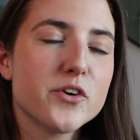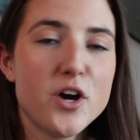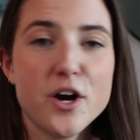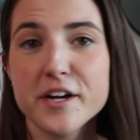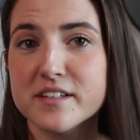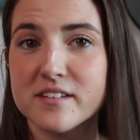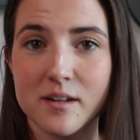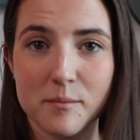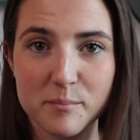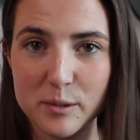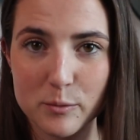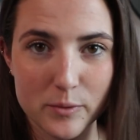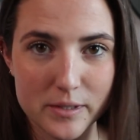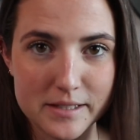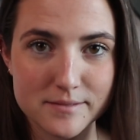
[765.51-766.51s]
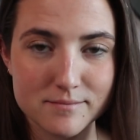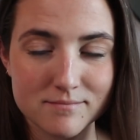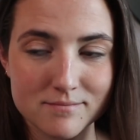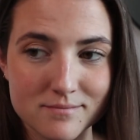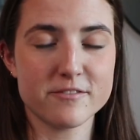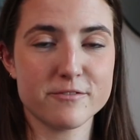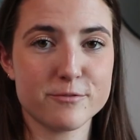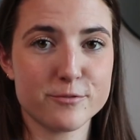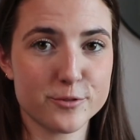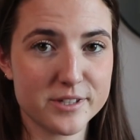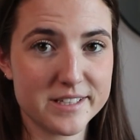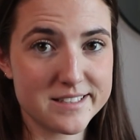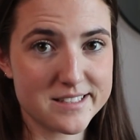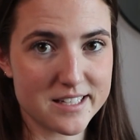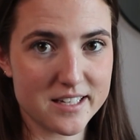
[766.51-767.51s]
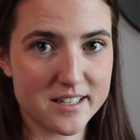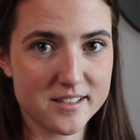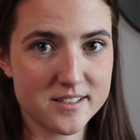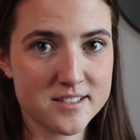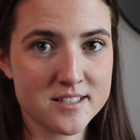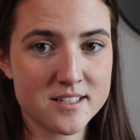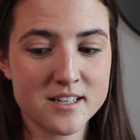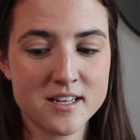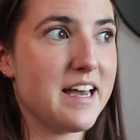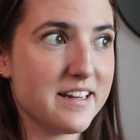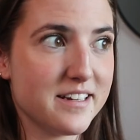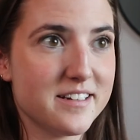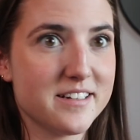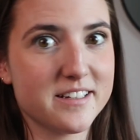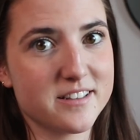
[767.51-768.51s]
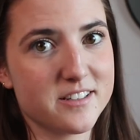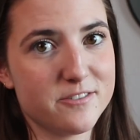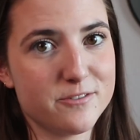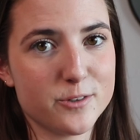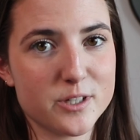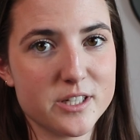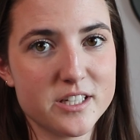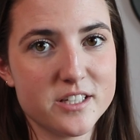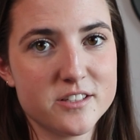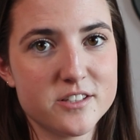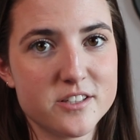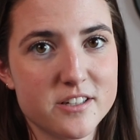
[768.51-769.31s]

Con number 1, it freezes editing the footage.